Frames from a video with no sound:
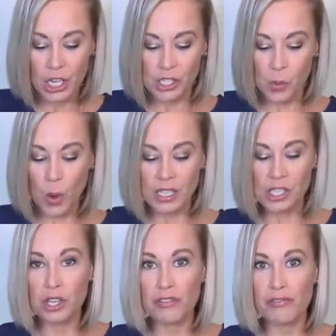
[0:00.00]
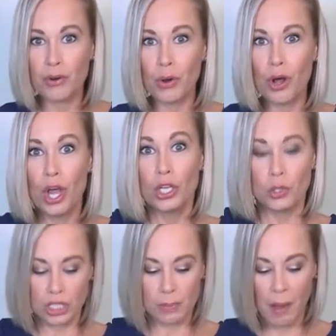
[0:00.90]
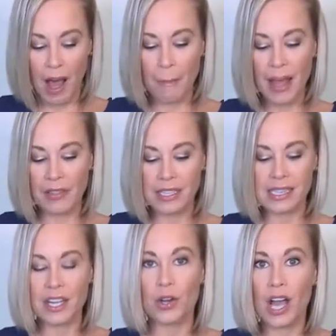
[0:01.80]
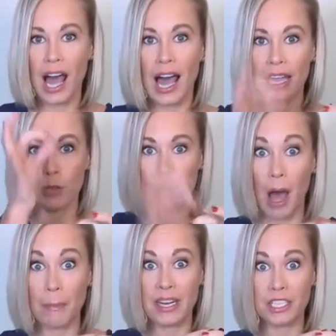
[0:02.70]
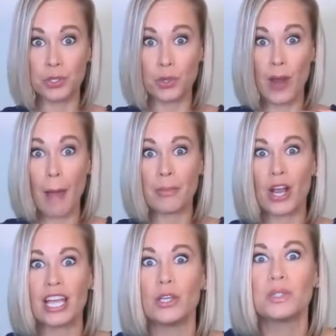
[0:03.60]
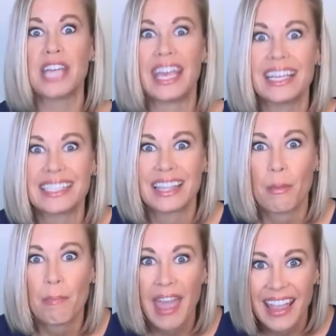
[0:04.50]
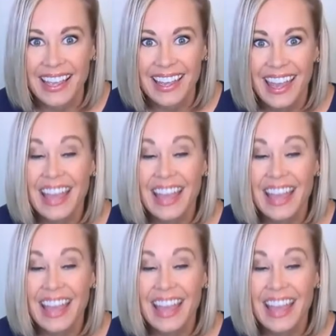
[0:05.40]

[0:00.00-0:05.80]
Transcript: So once you're full, you just pop out this little guy, you pop it into a wrapper, and you take it to the bank.